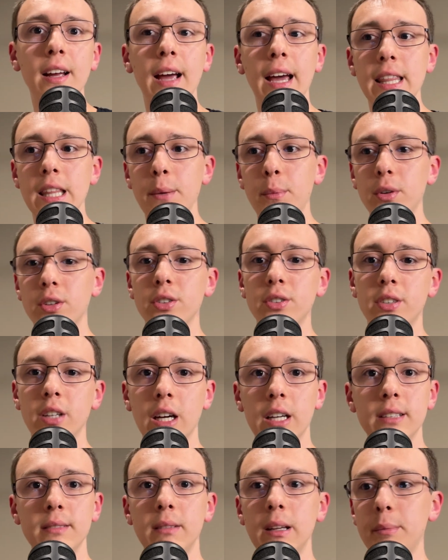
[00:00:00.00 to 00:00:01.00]
And then when you're
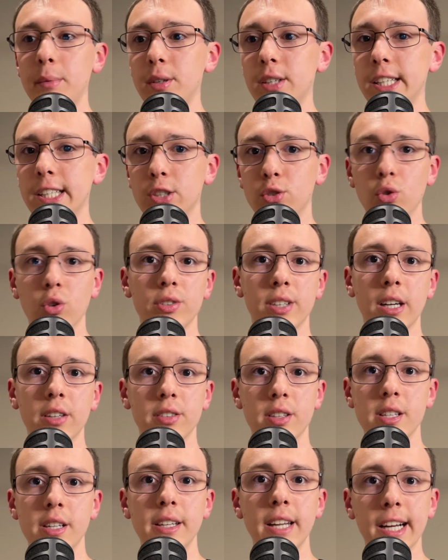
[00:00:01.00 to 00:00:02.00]
done, maybe scroll down to
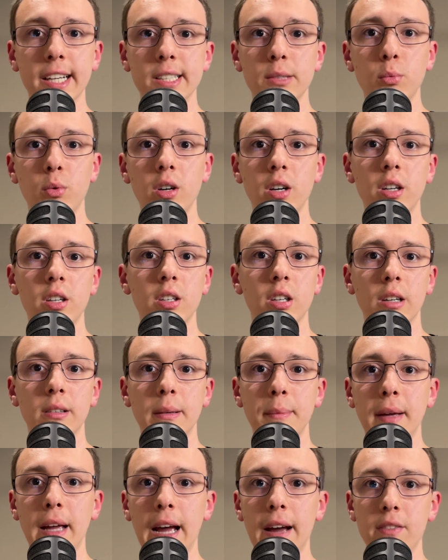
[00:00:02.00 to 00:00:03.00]
the next one, or
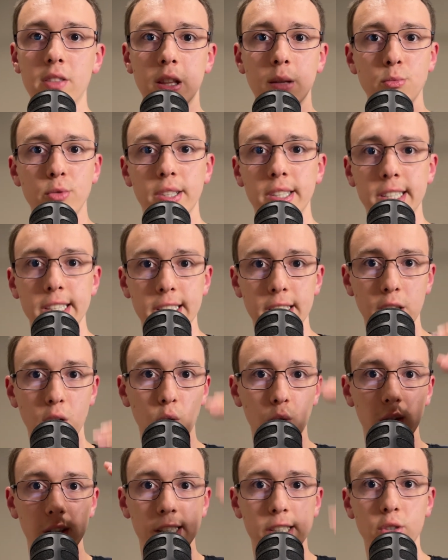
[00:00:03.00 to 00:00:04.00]
maybe have them just
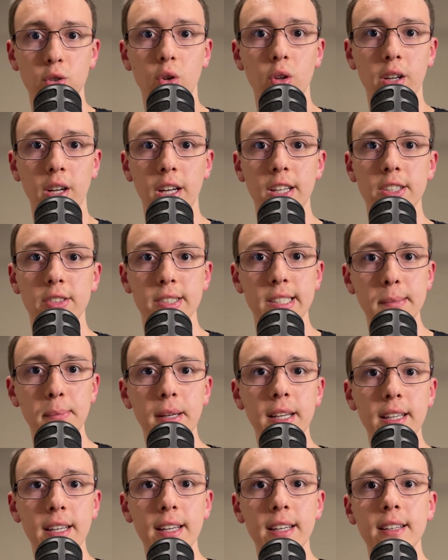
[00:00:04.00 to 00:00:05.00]
slowly scrolling as you're
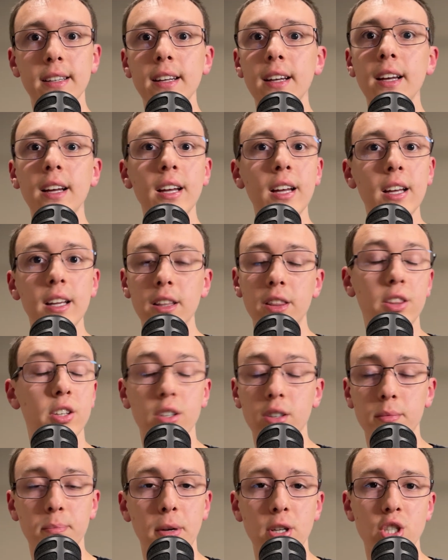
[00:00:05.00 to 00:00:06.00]
speaking. There
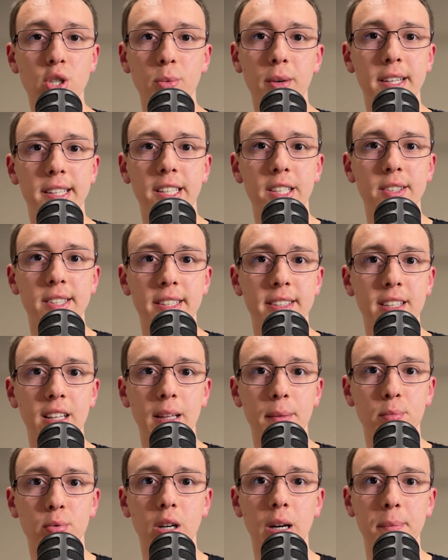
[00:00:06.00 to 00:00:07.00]
are a bunch of ways to use a
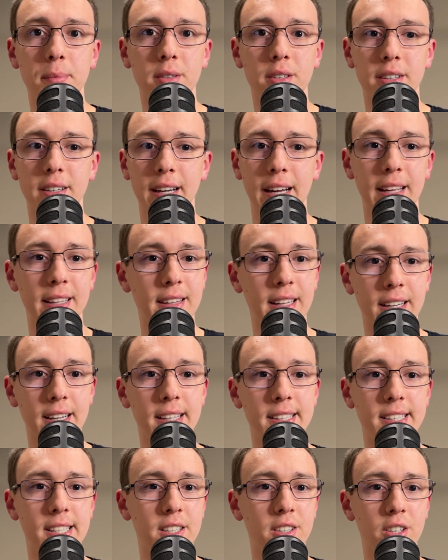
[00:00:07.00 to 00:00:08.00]
teleprompter, and like I
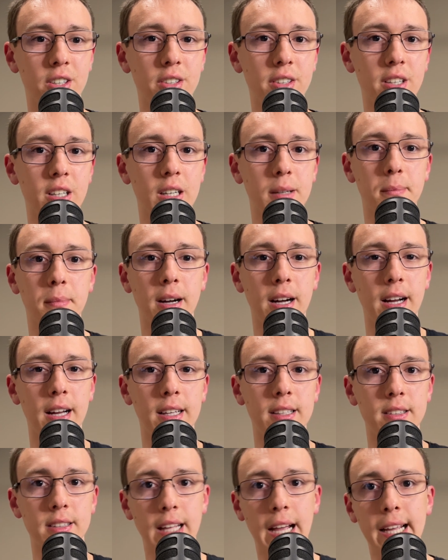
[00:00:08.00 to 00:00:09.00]
said earlier, my
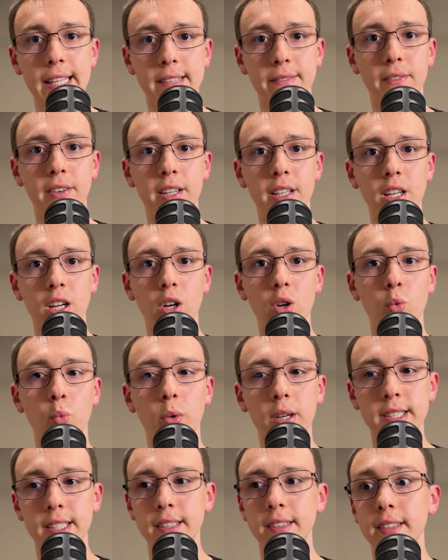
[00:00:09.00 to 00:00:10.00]
last video
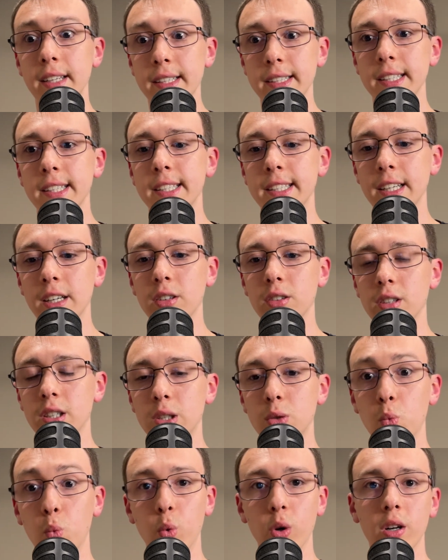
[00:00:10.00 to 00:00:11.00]
wasn't necessarily
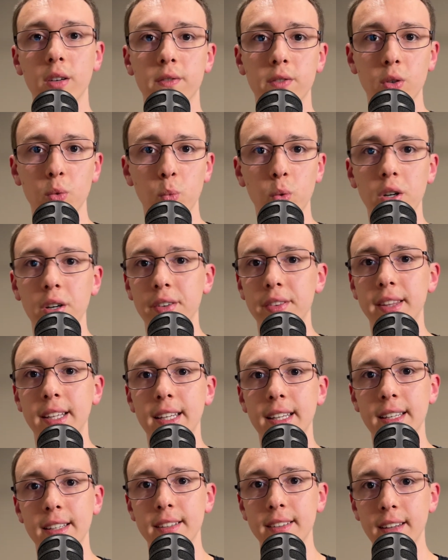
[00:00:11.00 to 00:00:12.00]
word for word
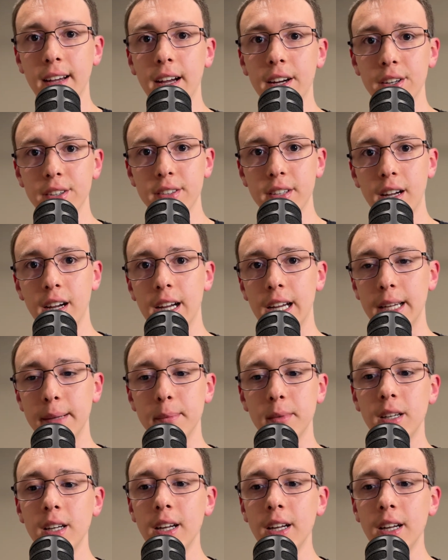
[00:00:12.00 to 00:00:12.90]
the entire time.